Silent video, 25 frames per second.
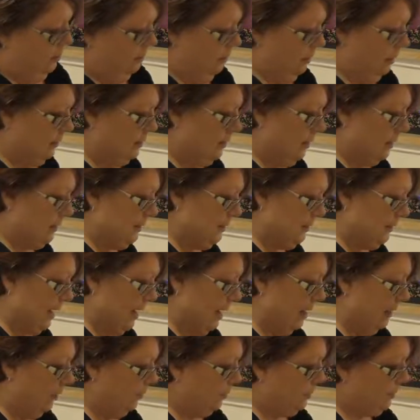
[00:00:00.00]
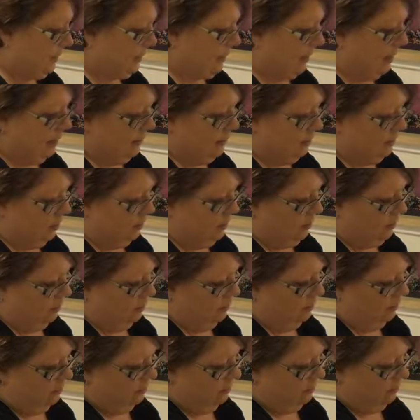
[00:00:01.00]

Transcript: It's got scalloped sides on it.